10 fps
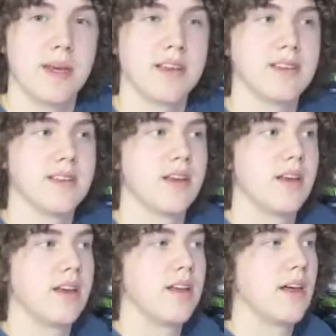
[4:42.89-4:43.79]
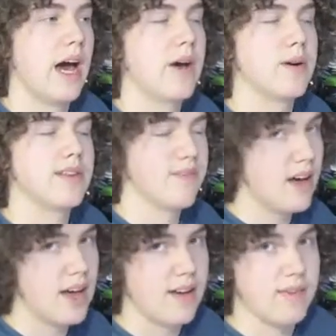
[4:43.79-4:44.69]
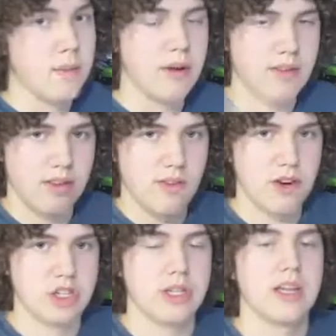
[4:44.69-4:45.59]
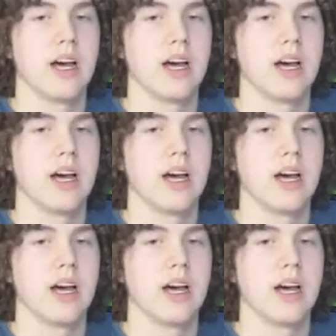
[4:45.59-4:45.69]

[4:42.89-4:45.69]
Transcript: because iOS 5, the previous version,